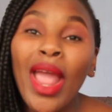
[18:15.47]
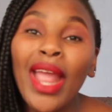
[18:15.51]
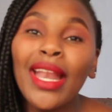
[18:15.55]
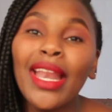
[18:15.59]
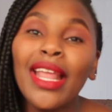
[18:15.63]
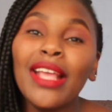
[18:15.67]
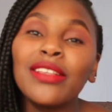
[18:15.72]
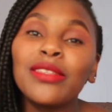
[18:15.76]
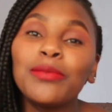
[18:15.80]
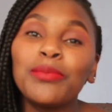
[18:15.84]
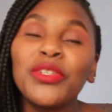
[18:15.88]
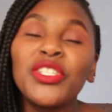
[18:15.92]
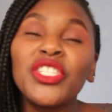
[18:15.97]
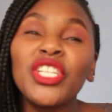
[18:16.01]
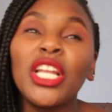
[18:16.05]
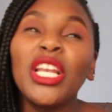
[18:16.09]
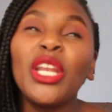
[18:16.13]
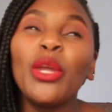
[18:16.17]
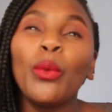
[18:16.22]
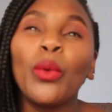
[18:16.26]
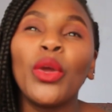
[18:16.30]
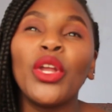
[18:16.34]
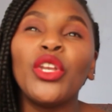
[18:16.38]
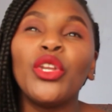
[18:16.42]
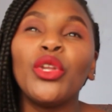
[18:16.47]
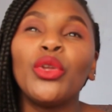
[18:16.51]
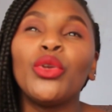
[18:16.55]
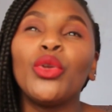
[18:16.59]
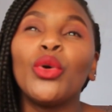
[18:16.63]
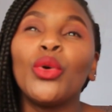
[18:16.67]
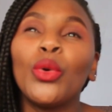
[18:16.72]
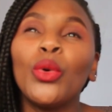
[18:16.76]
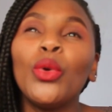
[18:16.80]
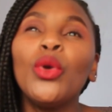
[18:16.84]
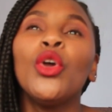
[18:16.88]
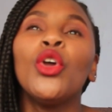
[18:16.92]
especially when
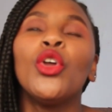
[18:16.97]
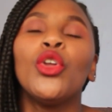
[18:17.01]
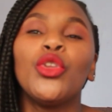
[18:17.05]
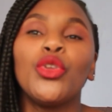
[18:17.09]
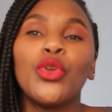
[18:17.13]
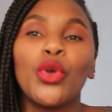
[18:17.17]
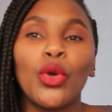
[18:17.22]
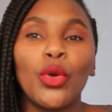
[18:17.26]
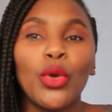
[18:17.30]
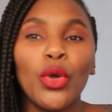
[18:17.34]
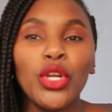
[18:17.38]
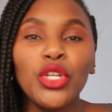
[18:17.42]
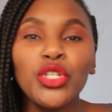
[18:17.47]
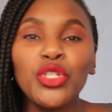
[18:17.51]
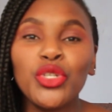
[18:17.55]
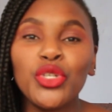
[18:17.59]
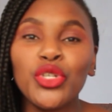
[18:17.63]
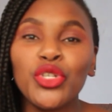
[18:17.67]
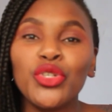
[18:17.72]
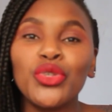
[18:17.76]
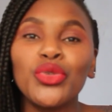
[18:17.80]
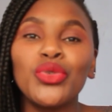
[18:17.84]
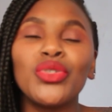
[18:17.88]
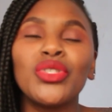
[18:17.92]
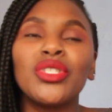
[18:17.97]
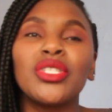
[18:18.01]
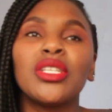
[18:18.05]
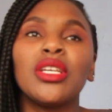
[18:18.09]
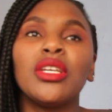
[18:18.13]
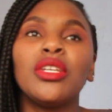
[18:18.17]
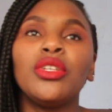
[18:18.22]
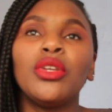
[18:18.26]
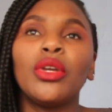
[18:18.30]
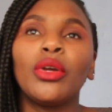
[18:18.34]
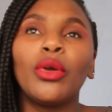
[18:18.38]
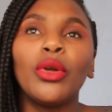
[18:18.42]
you're going
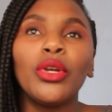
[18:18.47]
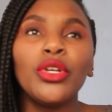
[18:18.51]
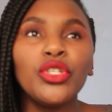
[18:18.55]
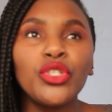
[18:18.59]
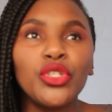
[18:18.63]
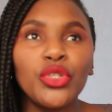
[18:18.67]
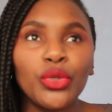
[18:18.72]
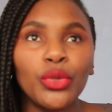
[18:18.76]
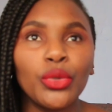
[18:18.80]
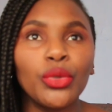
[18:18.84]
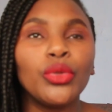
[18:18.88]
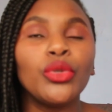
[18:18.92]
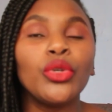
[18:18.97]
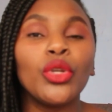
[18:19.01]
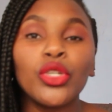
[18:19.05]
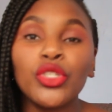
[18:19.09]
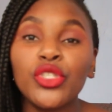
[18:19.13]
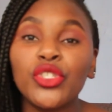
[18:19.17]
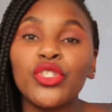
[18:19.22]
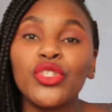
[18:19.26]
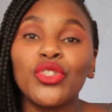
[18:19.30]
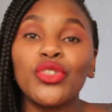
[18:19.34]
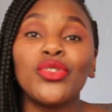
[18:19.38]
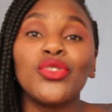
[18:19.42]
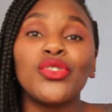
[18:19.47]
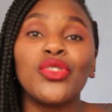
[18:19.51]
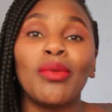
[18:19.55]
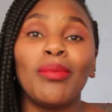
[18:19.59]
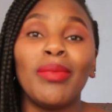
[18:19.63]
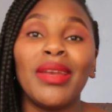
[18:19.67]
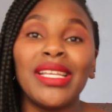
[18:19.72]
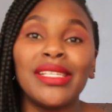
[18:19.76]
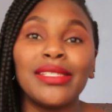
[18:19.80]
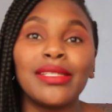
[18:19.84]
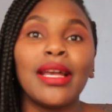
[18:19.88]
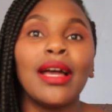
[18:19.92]
to not use your
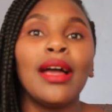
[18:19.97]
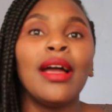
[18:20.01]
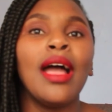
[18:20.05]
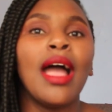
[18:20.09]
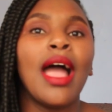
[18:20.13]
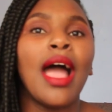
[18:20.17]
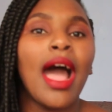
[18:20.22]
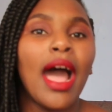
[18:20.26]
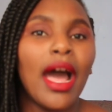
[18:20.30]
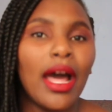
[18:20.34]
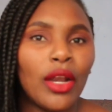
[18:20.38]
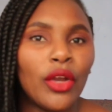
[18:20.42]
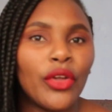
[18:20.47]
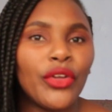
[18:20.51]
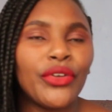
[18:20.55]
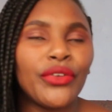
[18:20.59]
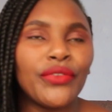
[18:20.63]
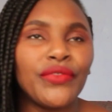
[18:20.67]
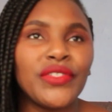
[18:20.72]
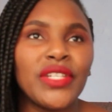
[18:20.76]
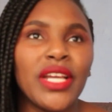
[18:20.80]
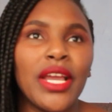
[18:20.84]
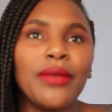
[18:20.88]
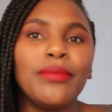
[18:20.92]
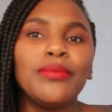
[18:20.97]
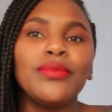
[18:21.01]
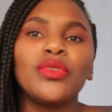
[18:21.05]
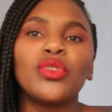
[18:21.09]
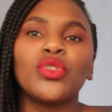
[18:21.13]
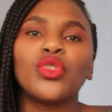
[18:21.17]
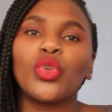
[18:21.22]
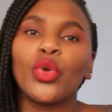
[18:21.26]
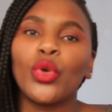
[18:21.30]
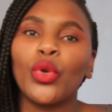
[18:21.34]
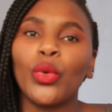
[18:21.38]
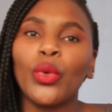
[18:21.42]
blazer a lot of times.
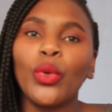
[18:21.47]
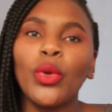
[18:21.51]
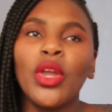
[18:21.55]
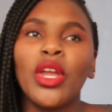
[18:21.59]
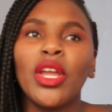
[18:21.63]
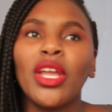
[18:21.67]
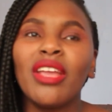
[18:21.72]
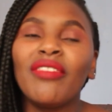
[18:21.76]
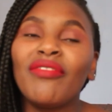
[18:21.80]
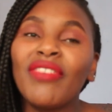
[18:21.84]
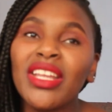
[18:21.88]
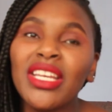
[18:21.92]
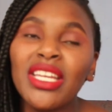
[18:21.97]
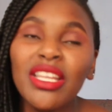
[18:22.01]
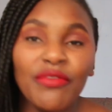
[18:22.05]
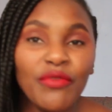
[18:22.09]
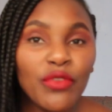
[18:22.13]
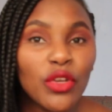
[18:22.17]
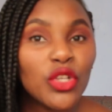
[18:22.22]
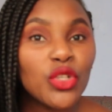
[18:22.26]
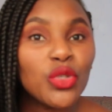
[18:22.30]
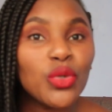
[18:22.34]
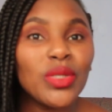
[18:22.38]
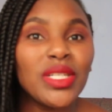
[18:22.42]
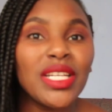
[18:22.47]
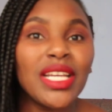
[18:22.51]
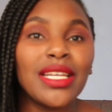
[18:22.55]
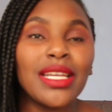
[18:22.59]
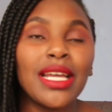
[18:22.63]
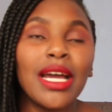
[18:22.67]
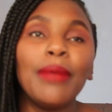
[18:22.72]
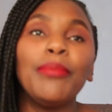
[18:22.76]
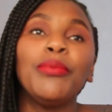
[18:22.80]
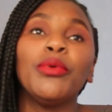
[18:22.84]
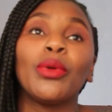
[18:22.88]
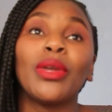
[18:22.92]
So even if you're suited
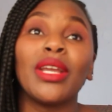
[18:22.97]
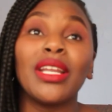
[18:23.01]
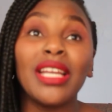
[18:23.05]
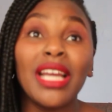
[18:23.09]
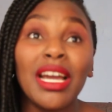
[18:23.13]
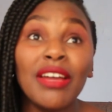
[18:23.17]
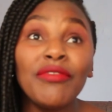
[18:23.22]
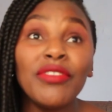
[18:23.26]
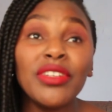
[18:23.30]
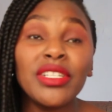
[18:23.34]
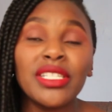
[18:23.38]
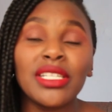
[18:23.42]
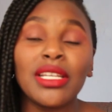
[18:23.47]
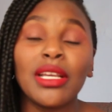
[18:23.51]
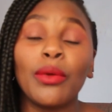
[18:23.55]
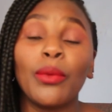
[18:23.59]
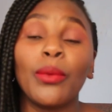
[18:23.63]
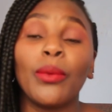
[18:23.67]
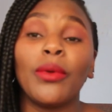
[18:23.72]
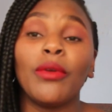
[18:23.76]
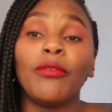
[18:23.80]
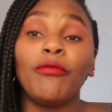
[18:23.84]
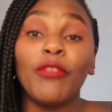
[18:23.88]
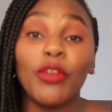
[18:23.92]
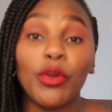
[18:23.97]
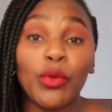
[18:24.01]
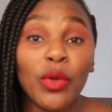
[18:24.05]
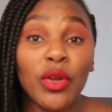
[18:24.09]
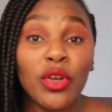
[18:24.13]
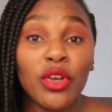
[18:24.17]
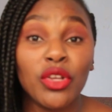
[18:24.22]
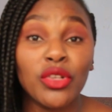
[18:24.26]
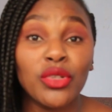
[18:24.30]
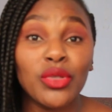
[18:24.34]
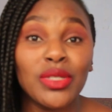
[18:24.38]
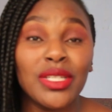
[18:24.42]
up, you can have it even
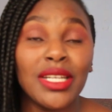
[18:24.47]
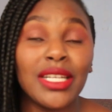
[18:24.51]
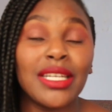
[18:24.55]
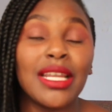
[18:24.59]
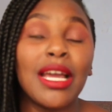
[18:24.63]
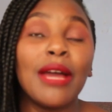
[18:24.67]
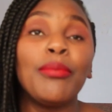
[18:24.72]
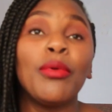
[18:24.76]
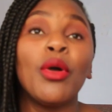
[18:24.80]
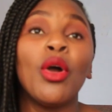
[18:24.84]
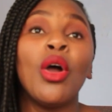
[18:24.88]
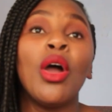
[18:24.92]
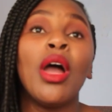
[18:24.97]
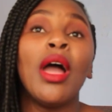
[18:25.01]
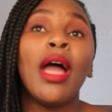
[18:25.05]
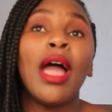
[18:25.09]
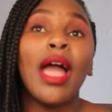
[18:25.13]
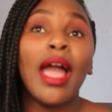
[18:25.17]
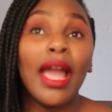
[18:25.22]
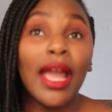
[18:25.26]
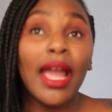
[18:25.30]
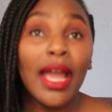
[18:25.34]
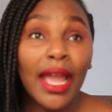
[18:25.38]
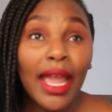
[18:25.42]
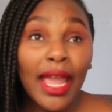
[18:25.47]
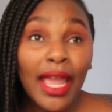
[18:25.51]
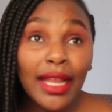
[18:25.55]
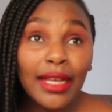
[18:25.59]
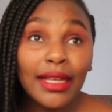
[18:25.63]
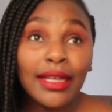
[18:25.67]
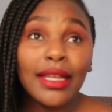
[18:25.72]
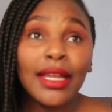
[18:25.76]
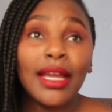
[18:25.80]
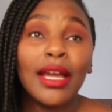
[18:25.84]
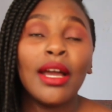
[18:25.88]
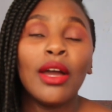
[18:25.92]
when you're suited up,
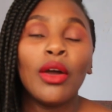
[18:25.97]
and